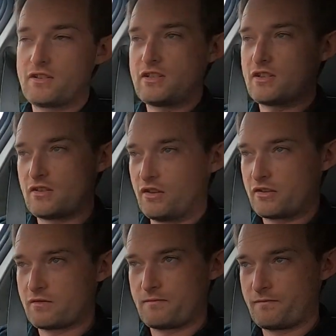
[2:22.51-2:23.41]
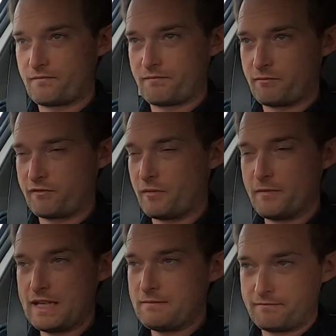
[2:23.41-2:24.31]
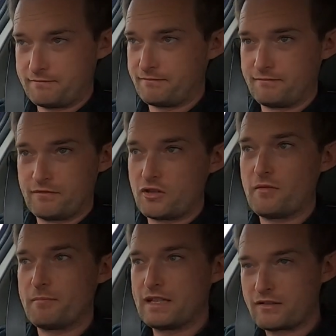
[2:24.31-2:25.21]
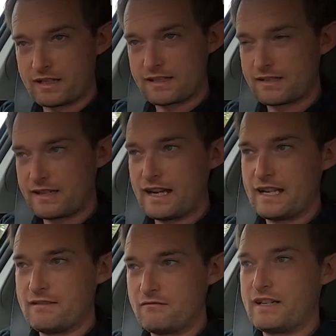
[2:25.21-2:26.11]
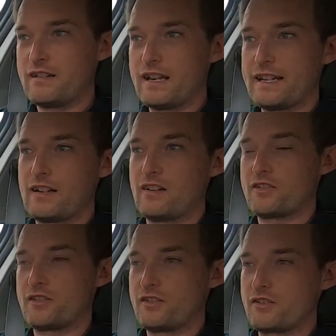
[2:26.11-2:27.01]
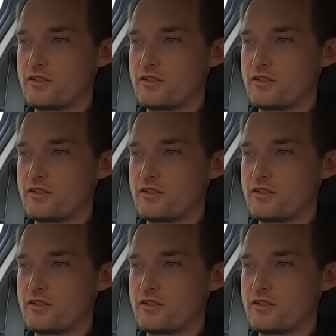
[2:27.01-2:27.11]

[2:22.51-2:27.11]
It just looks, from the dot matrix style rear light clusters